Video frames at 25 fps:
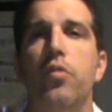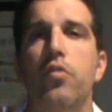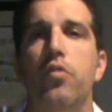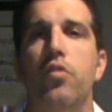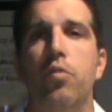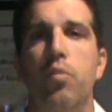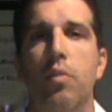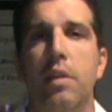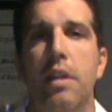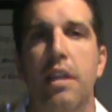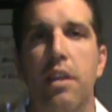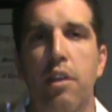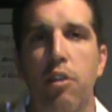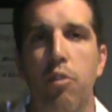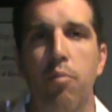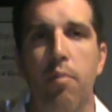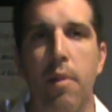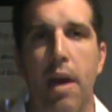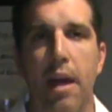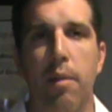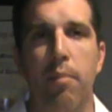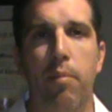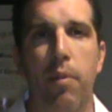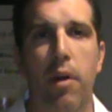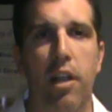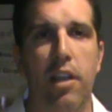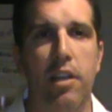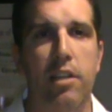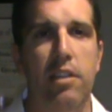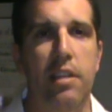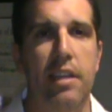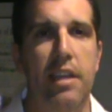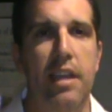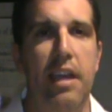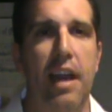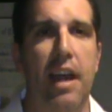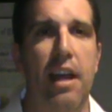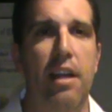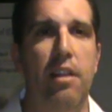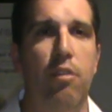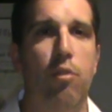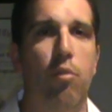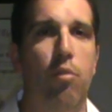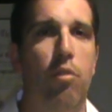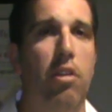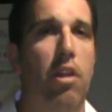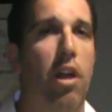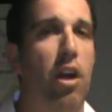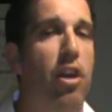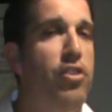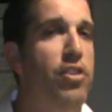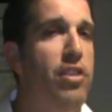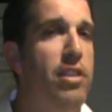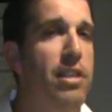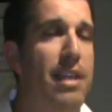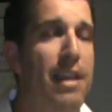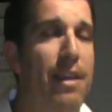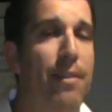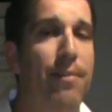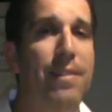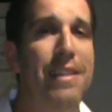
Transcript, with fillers: treating you metabolically and neurologically.